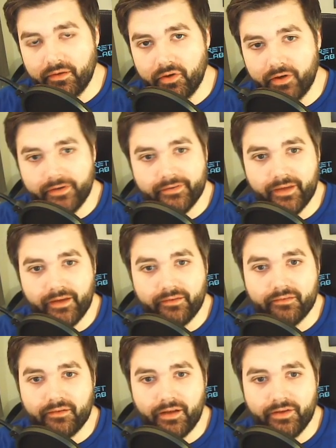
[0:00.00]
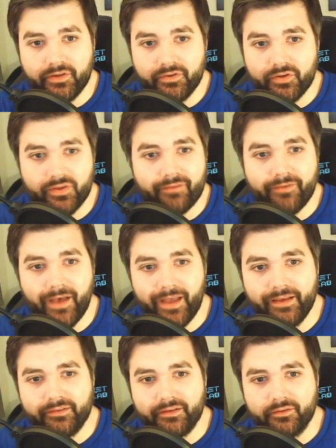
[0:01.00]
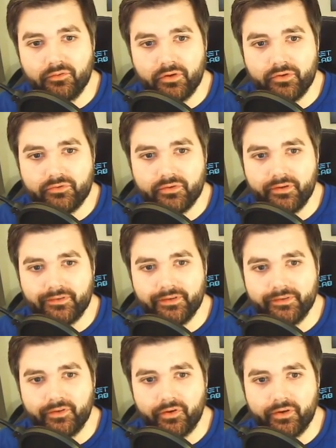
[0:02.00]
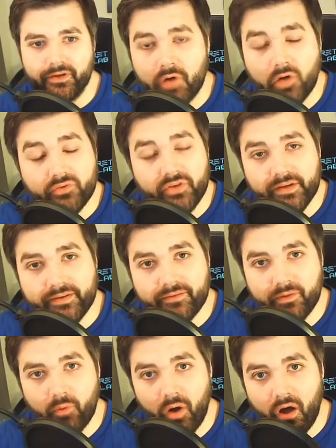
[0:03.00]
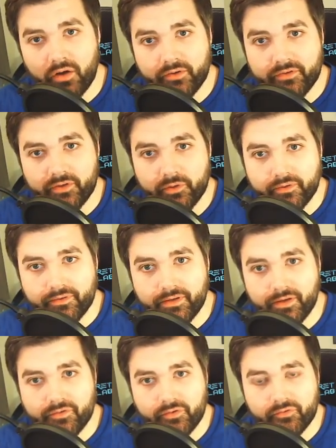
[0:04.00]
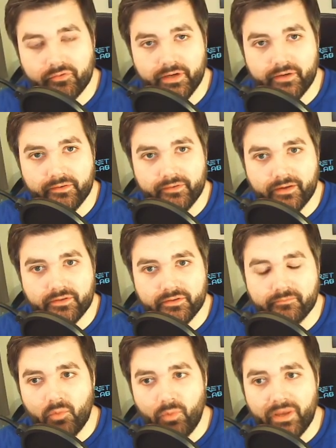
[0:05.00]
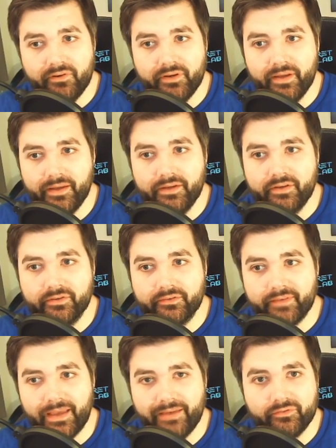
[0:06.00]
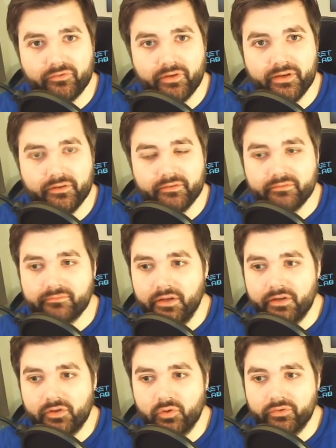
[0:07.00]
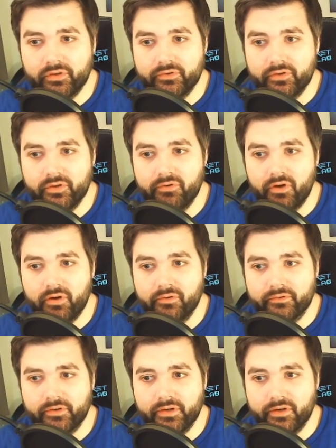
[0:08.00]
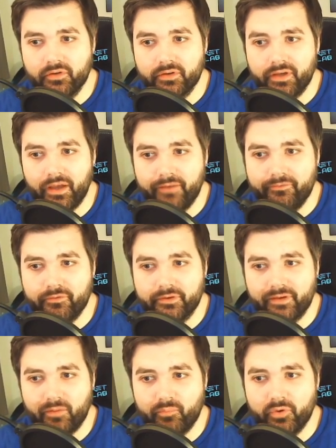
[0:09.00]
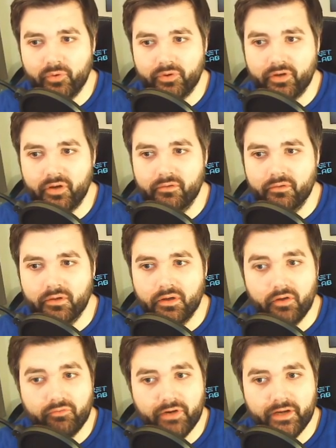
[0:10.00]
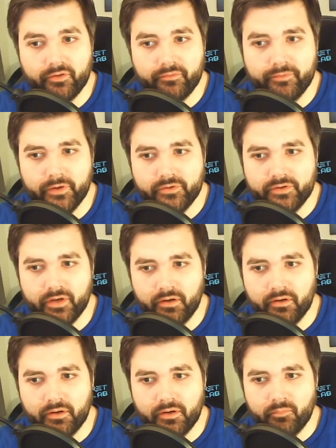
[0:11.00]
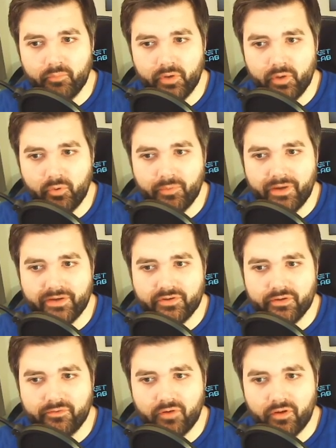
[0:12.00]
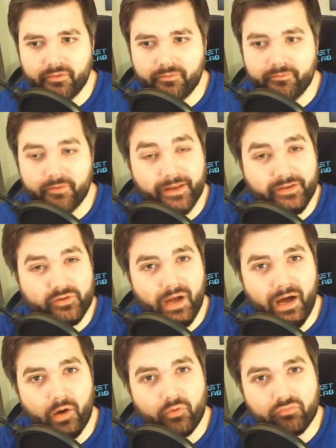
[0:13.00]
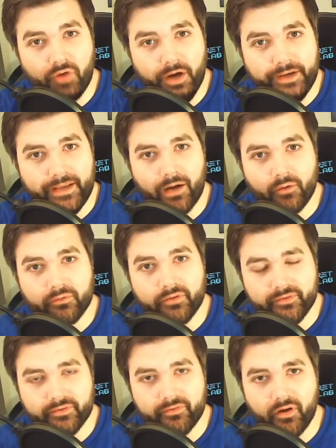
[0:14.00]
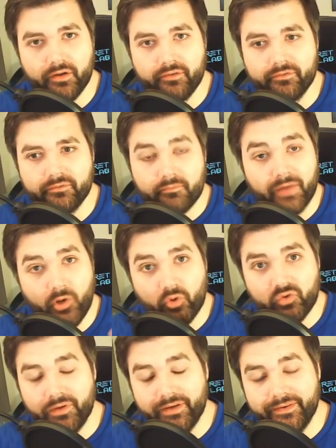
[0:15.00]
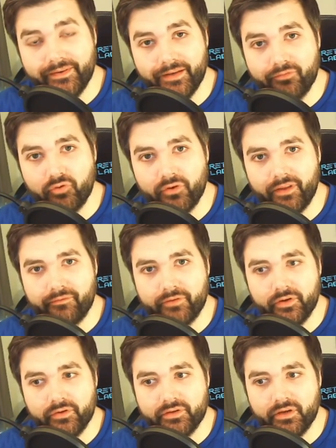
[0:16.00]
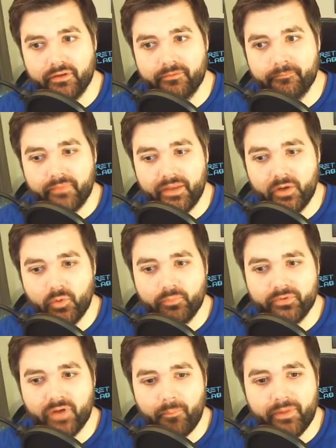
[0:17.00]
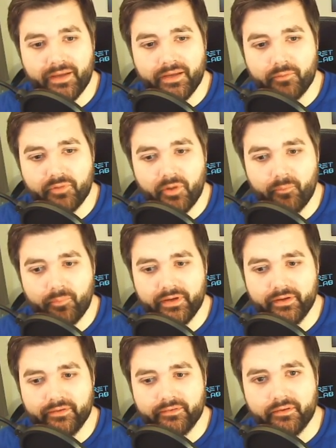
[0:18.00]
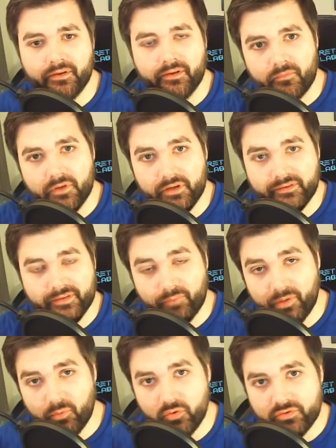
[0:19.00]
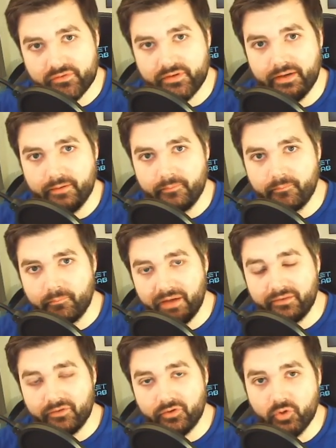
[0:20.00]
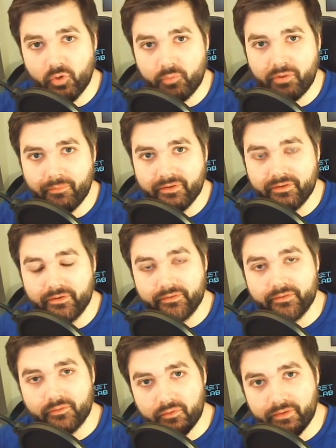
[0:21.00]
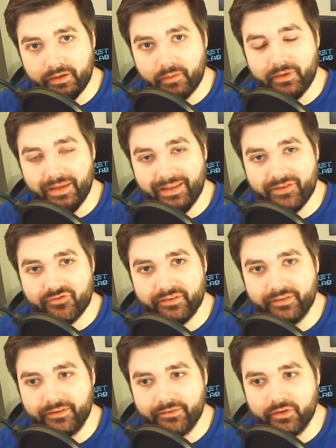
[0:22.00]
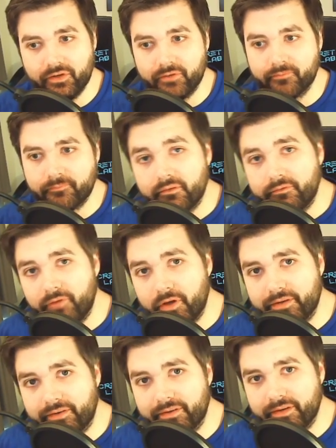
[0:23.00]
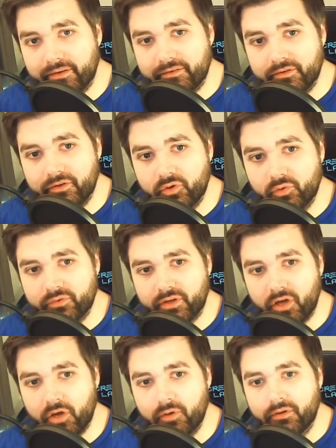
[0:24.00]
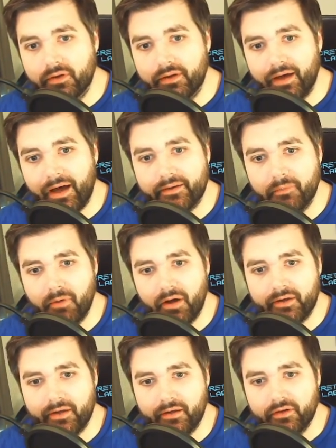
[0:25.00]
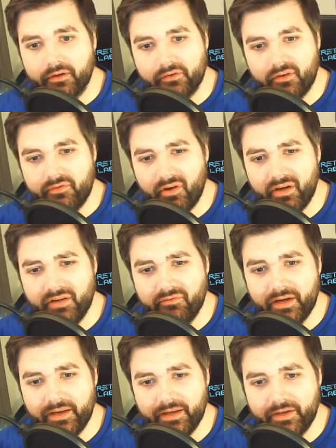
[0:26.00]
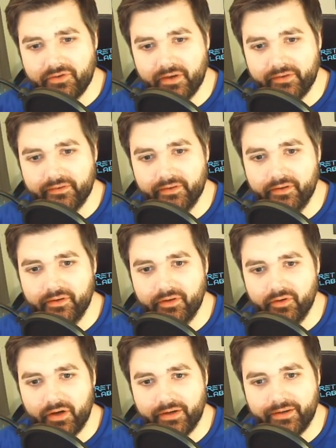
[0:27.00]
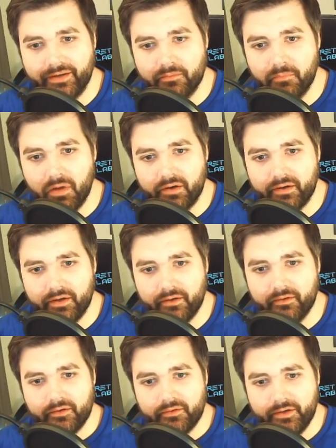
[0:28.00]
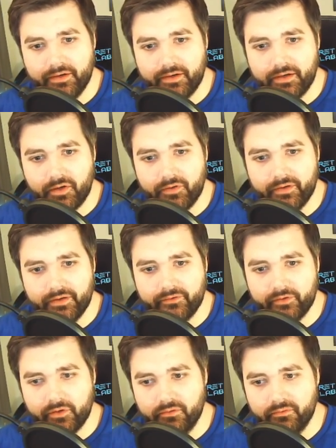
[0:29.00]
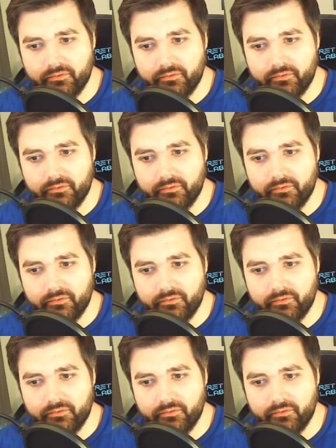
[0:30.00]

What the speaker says: the United States. And you can do that for any single country that's listed on Alternatively, what I like to do is click on the screener section. And when you're in here, you can save screeners. You can also do your own. So you can look at, if for example, you want to go a really good future, but you want to make sure they've got the financial health right now to survive and ultimately deliver on that future, then it'll start picking up companies that Simply Wall Street, based on your parameters, will think be interesting to you. Further to this, you can also go add a market. So if you're only really interested in the United Kingdom market, then you click on these two